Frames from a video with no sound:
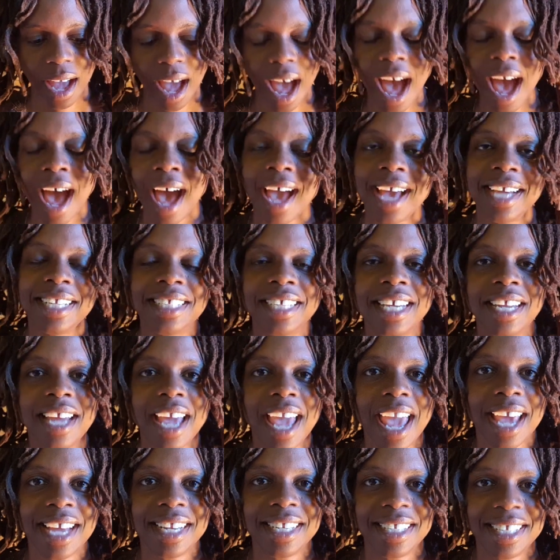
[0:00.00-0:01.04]
I did
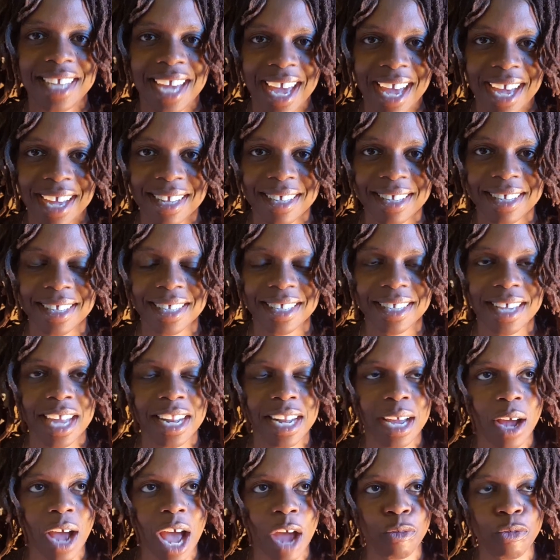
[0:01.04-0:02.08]
a dance, and
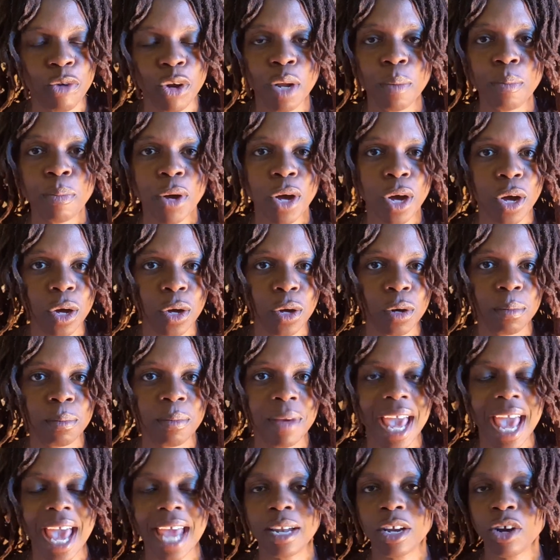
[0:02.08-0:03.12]
I wrote a poem
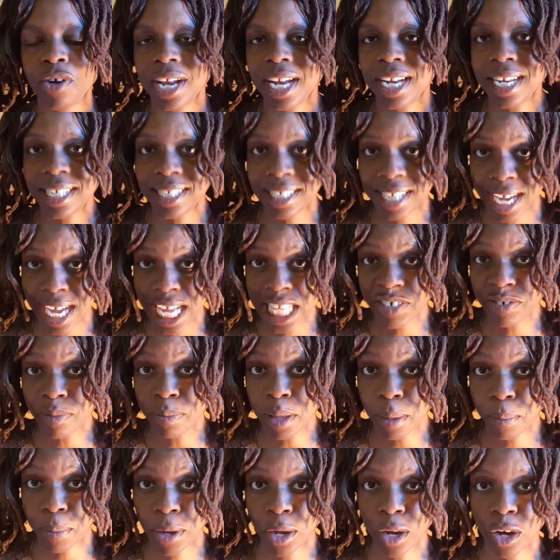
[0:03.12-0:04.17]
and created a dance from
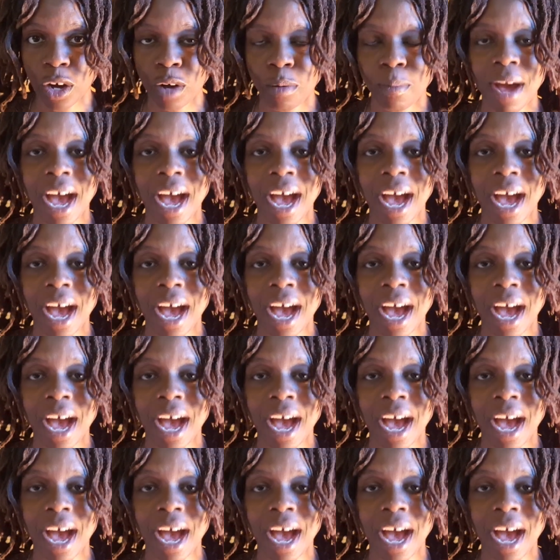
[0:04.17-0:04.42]
the poem.